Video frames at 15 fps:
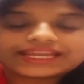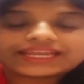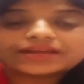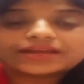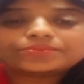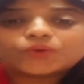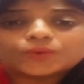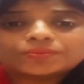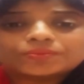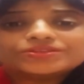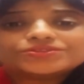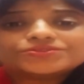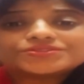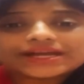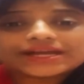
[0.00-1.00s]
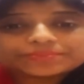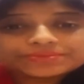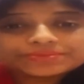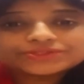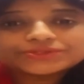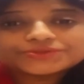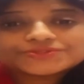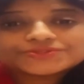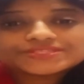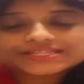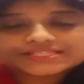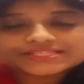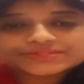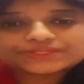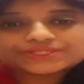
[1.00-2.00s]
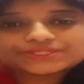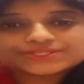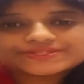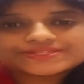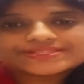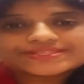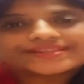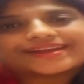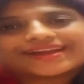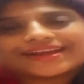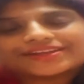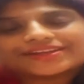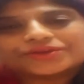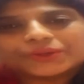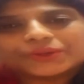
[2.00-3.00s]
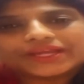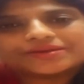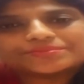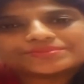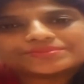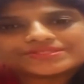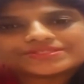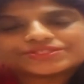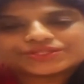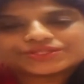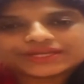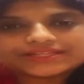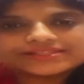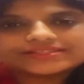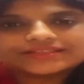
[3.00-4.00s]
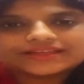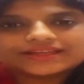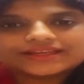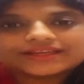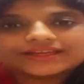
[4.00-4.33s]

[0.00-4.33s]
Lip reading: And I'm hoping to tap into those aspirations that I had growing up as a child.